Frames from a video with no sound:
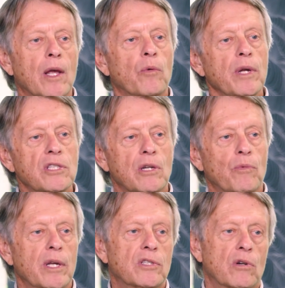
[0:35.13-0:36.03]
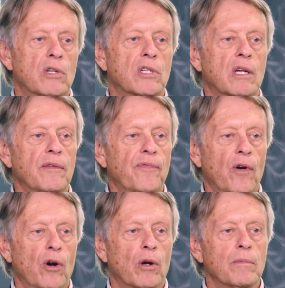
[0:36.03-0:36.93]
recent research
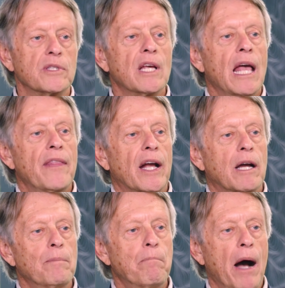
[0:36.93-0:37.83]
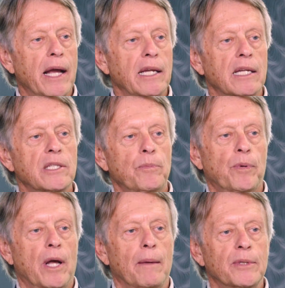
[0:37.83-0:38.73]
confirms that combining
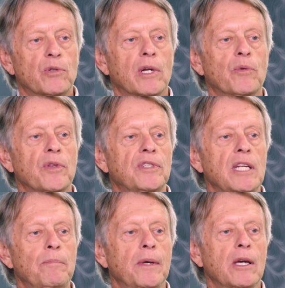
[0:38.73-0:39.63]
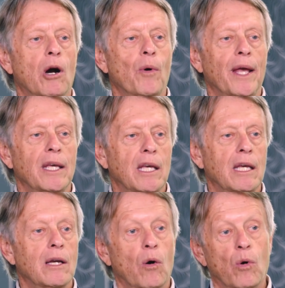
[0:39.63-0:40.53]
tympanometry with
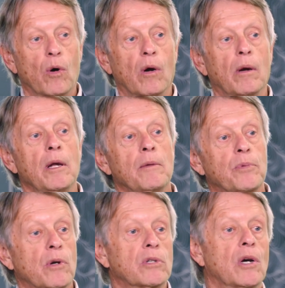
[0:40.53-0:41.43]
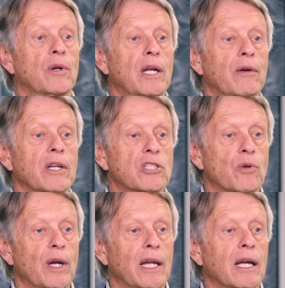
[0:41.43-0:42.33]
DPOAE or pure tone hearing
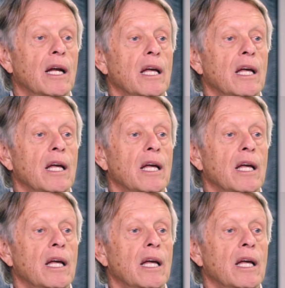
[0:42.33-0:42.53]
screening